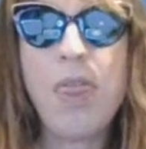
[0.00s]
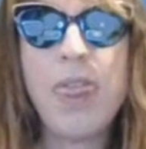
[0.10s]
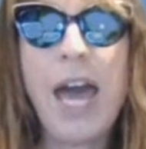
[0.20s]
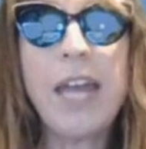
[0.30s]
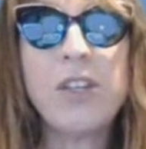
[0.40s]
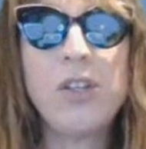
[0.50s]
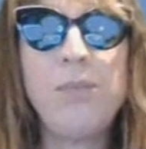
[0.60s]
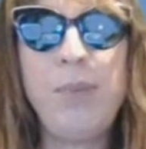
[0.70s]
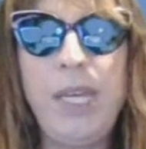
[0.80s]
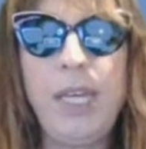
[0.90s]
That
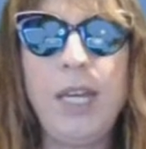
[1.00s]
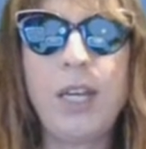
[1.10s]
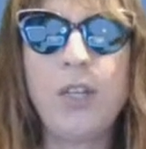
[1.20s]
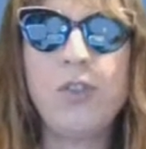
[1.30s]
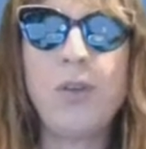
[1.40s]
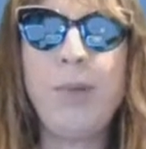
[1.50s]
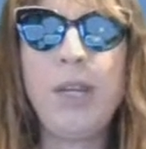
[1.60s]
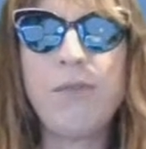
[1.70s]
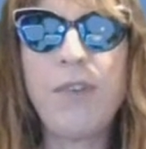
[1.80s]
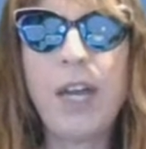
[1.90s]
could be a
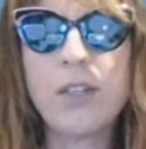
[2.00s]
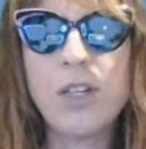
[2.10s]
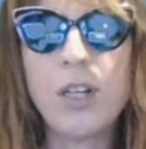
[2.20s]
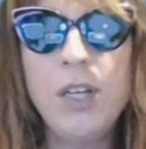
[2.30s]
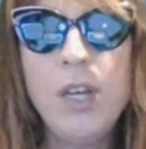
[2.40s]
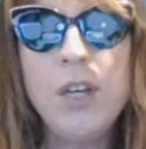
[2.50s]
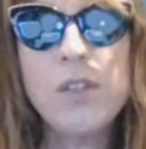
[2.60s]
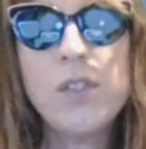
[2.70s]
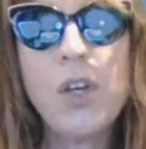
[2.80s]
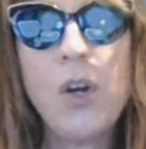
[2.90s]
contributing factor.
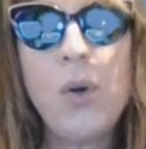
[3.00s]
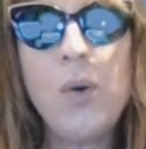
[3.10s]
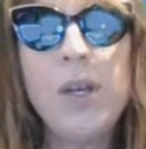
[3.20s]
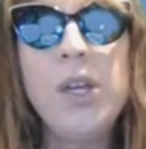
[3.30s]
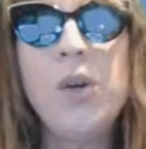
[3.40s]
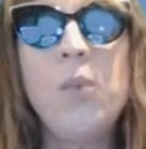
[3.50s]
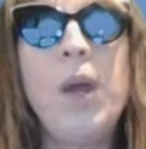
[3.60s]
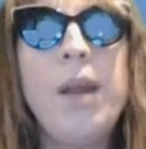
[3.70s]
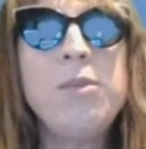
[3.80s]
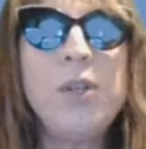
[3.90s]
So
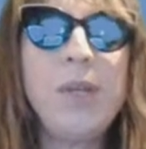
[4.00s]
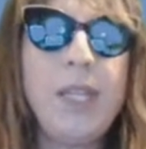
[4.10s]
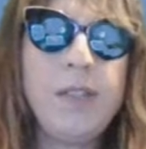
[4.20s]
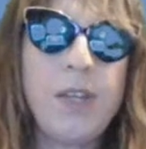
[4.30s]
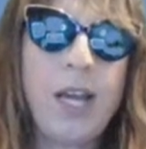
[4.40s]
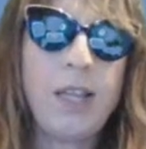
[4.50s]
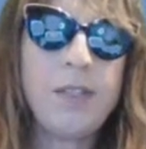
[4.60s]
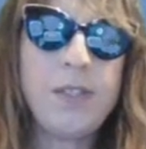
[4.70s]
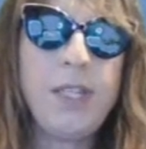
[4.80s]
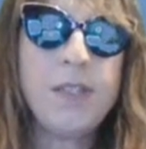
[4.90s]
when I'm doing these
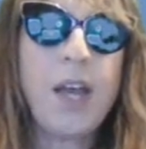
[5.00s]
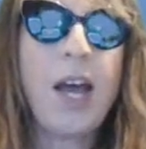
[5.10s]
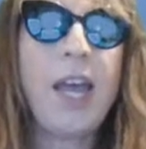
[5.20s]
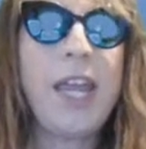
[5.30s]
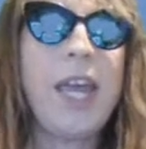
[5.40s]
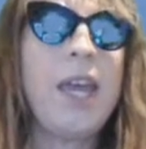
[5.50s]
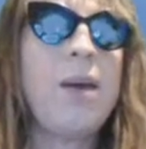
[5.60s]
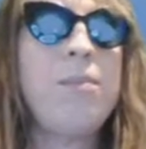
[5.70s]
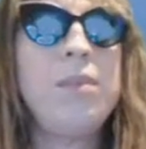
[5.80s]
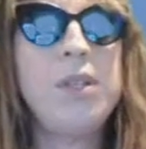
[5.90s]
analyses, I
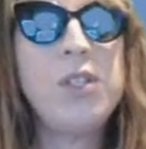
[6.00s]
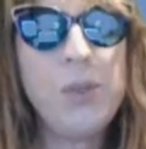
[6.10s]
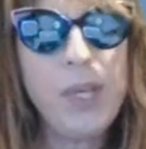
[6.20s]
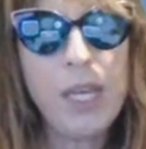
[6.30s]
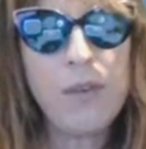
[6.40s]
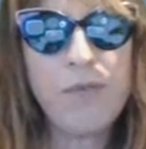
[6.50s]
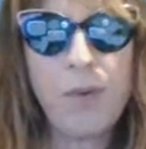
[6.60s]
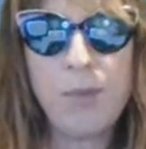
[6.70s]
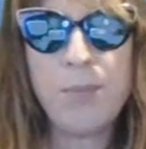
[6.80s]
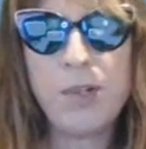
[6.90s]
am doing it
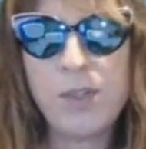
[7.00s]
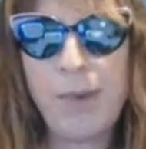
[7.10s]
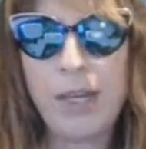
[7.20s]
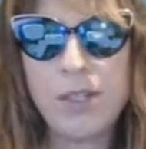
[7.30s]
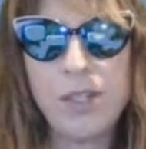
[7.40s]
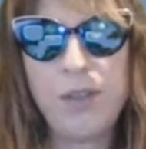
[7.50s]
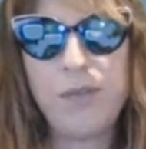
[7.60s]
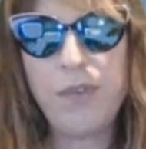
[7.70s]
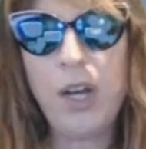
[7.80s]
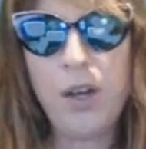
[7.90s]
from the perspective
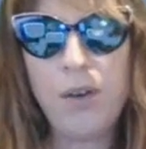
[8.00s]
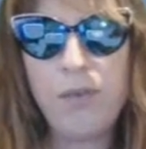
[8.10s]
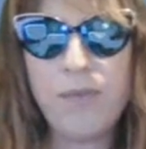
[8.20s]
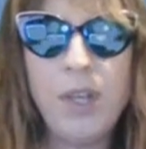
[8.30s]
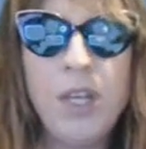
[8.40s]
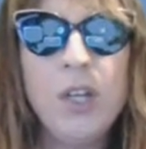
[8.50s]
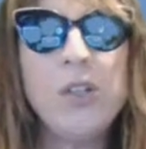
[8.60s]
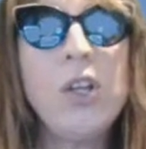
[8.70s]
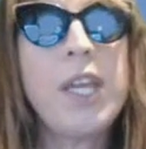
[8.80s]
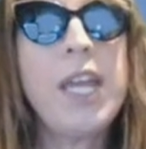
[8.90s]
of
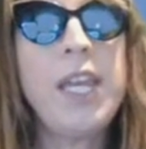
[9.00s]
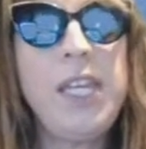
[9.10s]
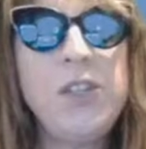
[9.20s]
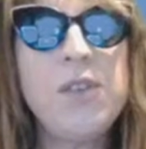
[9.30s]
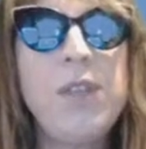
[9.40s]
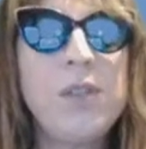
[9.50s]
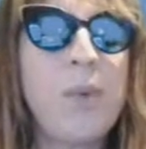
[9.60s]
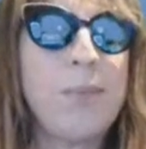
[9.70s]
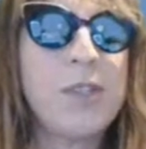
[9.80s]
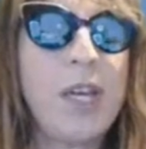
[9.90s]
looking at each of these
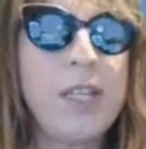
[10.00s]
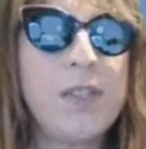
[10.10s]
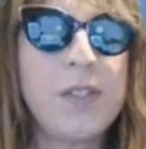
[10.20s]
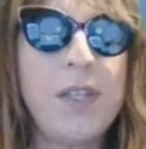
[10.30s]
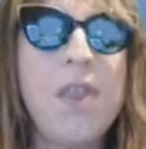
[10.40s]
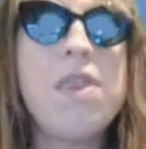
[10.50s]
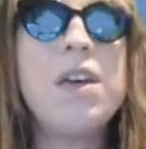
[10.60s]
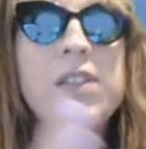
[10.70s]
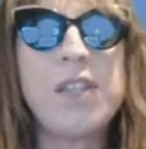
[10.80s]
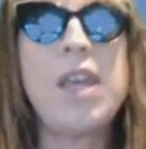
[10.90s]
websites
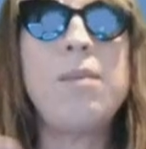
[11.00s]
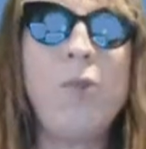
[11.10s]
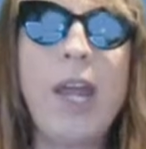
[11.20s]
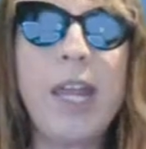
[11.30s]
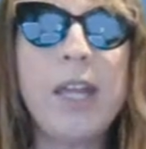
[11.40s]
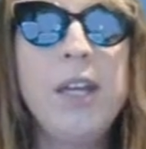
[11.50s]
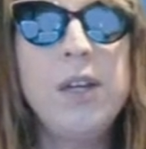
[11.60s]
the same way.